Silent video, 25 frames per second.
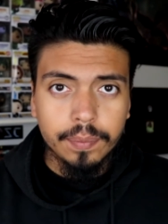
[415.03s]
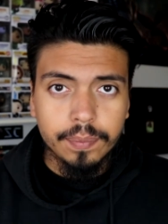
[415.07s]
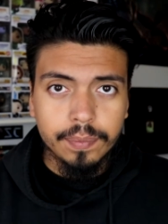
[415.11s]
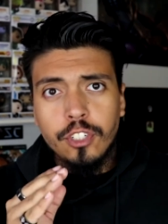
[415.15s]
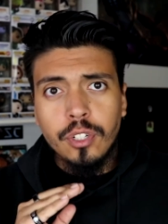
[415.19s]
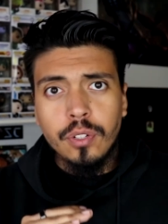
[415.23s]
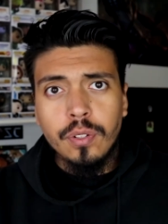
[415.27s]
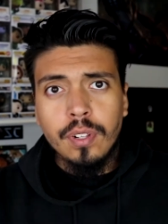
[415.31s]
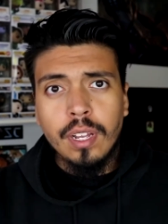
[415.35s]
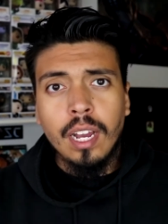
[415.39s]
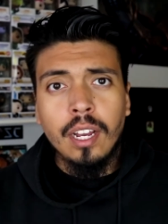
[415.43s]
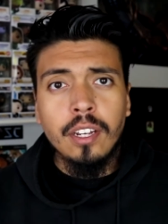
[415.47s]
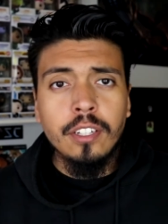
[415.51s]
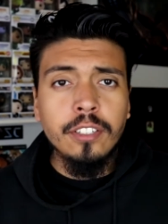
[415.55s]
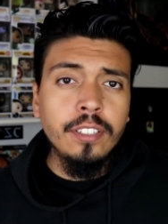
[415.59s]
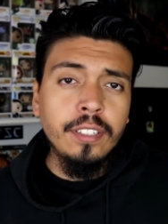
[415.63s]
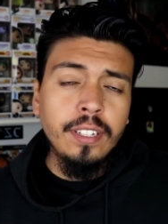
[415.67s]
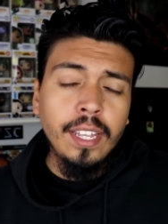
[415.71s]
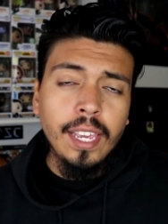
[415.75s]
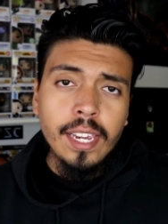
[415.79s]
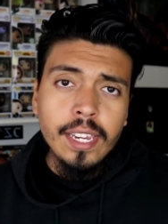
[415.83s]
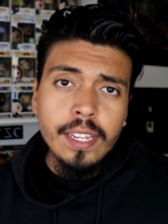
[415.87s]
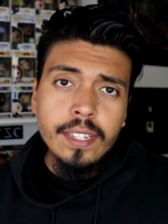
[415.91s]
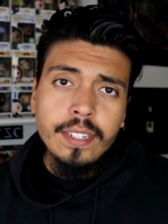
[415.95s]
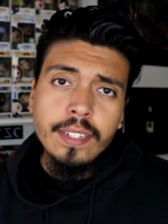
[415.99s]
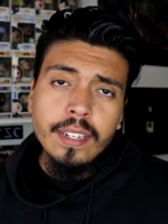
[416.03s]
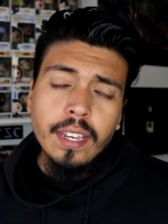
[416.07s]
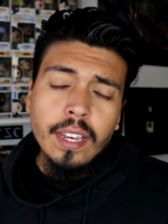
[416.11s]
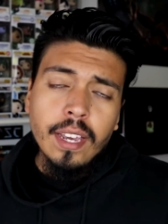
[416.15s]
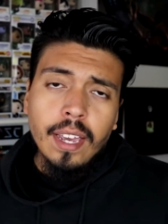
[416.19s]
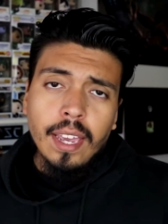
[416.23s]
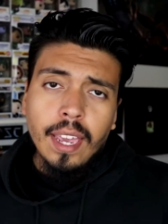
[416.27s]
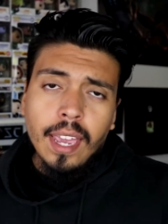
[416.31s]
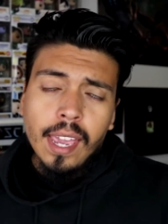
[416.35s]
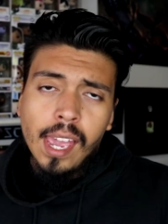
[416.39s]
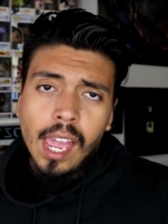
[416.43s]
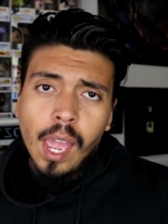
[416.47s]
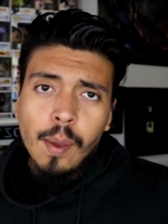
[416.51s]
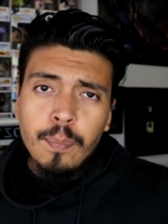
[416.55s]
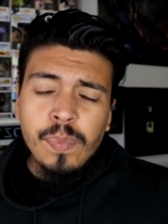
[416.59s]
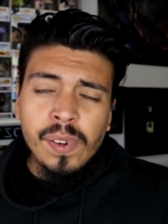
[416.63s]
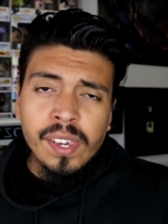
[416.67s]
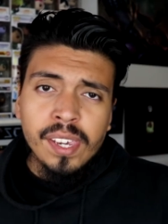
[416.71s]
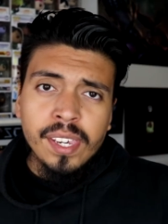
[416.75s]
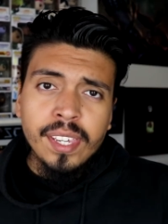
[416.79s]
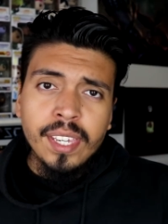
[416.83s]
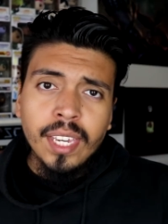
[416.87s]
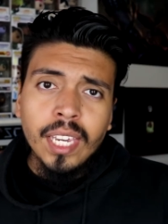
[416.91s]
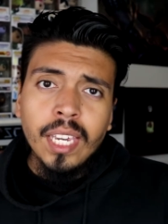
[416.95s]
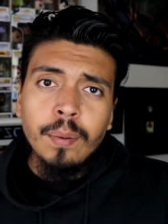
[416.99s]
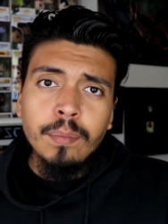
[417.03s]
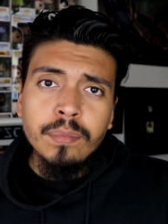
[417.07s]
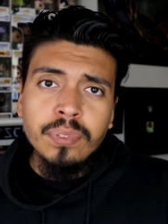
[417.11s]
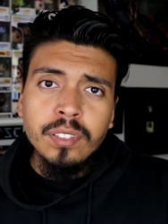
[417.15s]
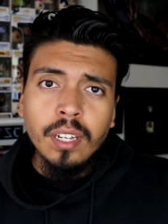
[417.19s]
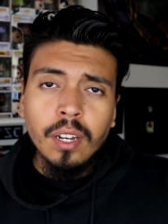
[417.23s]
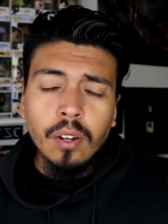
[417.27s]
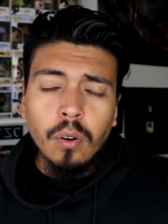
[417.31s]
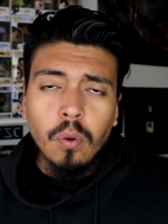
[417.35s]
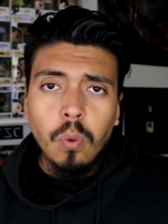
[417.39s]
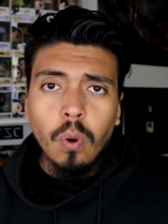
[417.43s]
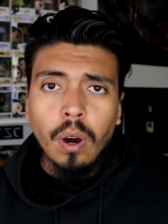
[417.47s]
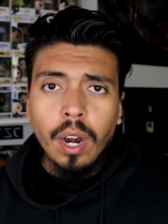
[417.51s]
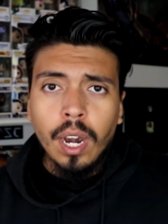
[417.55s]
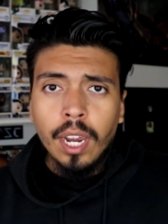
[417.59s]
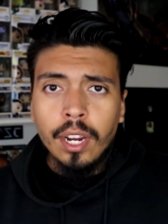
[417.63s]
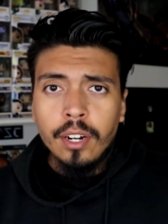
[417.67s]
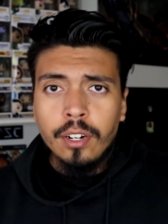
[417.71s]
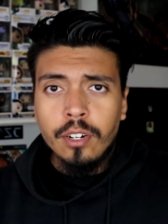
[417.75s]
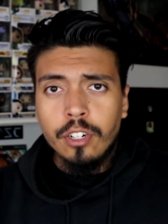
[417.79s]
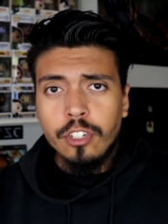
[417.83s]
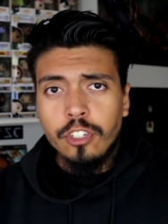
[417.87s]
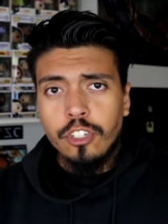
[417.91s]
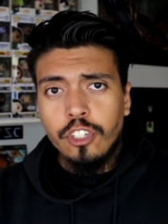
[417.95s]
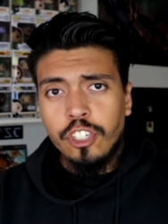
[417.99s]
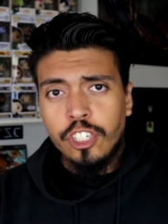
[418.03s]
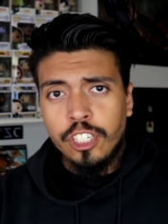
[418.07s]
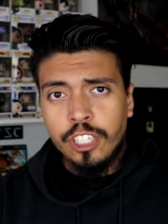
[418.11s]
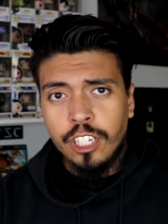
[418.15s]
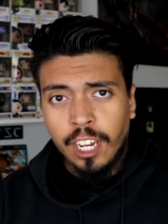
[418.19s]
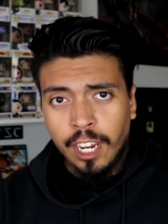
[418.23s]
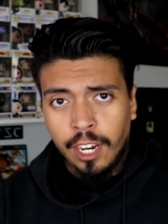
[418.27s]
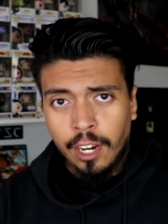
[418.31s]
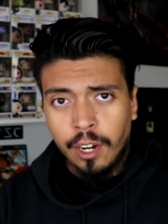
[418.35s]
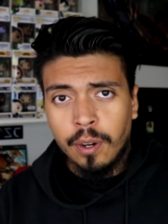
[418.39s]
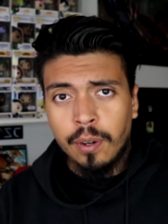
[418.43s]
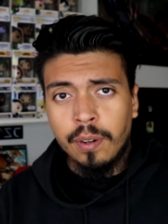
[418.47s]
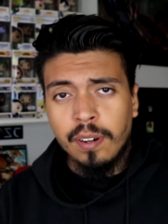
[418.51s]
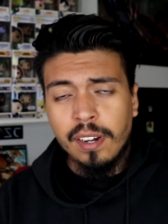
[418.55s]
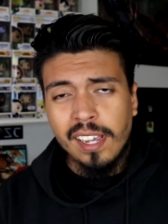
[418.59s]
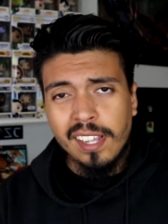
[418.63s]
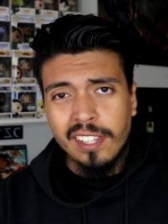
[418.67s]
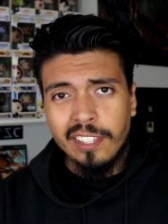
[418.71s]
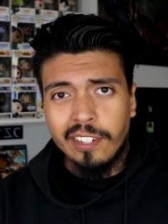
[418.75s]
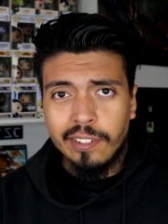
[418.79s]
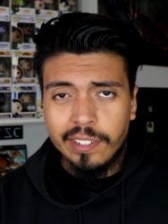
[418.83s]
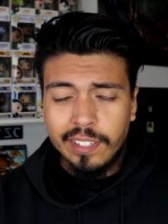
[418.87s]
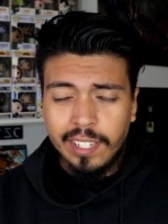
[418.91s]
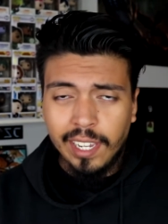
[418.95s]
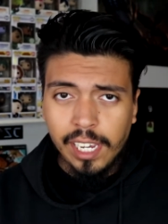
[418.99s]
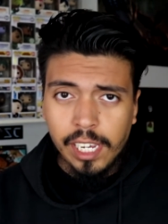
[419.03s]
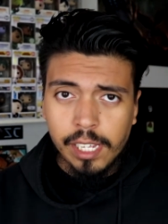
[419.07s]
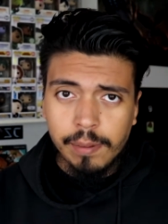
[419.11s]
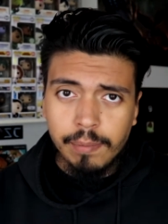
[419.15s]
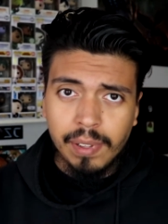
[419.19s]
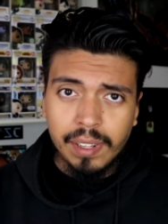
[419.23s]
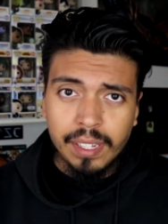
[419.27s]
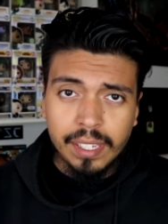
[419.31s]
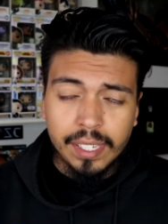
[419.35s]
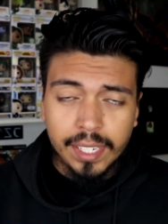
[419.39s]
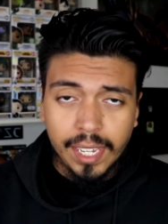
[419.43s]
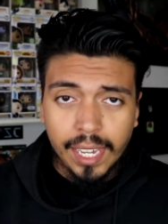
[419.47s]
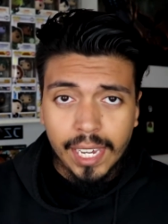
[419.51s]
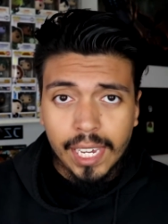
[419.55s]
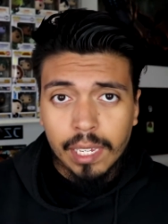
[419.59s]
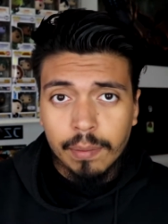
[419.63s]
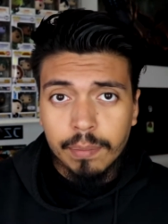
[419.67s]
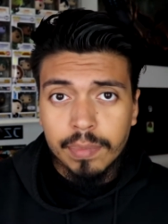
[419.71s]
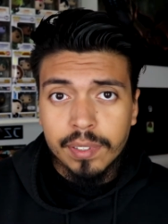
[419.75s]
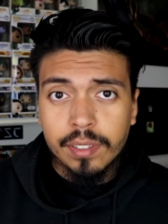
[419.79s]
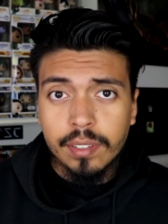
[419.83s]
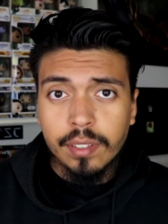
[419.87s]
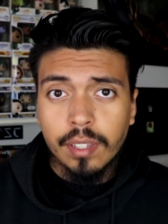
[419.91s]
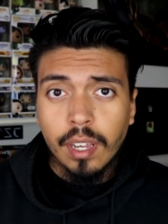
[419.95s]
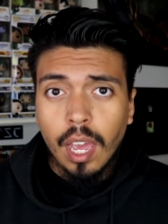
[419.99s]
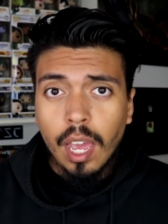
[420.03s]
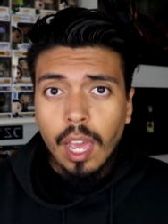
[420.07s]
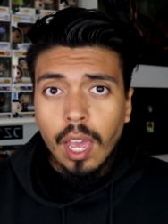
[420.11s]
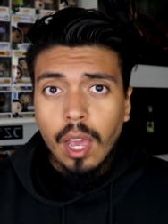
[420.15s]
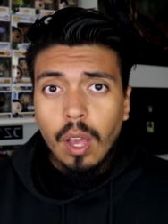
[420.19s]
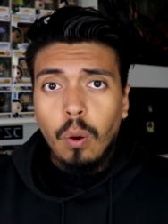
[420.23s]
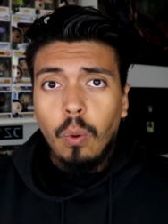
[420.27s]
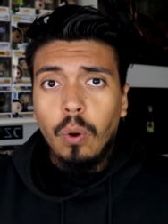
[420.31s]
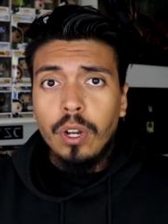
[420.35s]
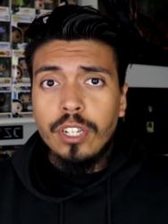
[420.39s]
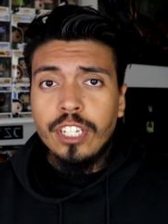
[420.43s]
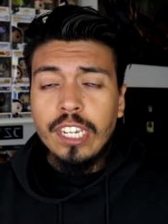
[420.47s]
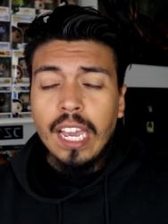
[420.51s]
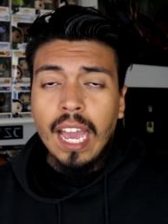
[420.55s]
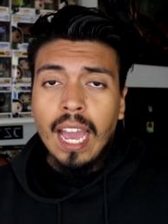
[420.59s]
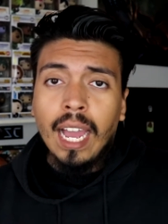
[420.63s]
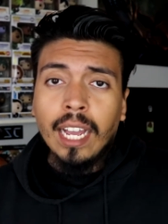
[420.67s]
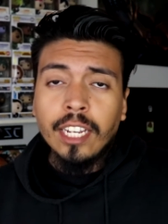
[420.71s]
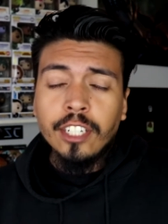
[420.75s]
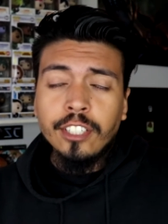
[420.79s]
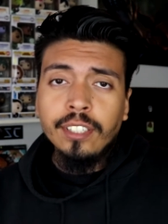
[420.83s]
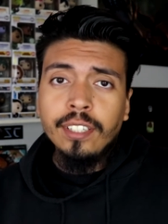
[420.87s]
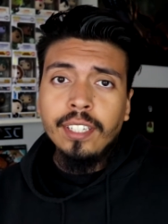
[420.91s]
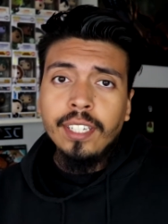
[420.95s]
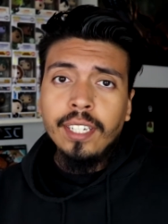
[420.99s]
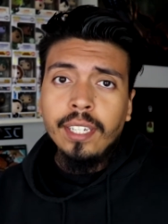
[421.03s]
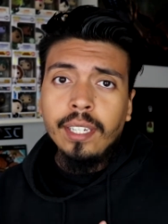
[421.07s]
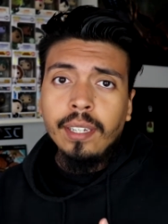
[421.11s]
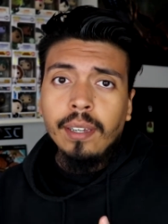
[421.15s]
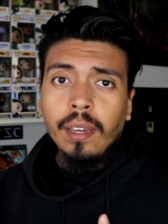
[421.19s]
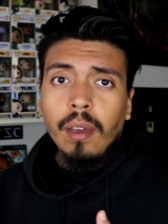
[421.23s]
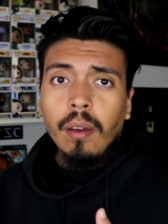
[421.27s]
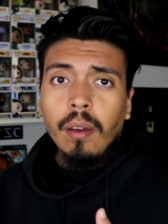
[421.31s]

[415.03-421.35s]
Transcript: 2008, Epic Games acquired Chair Entertainment Games, which actually